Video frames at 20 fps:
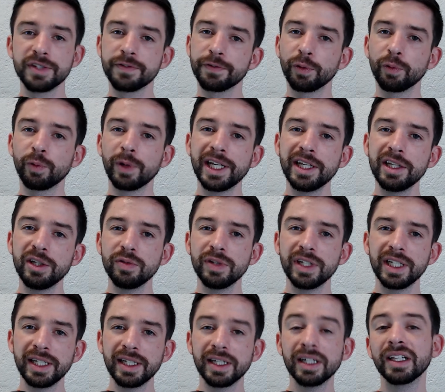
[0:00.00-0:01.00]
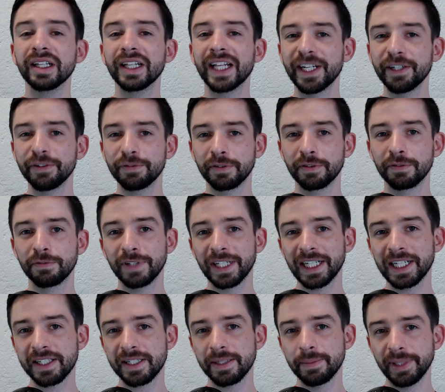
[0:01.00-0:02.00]
for when you need a lot of
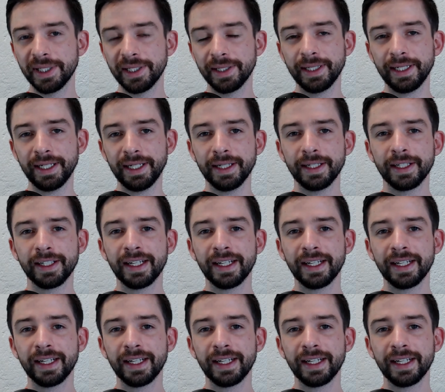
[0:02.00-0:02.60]
flexibility.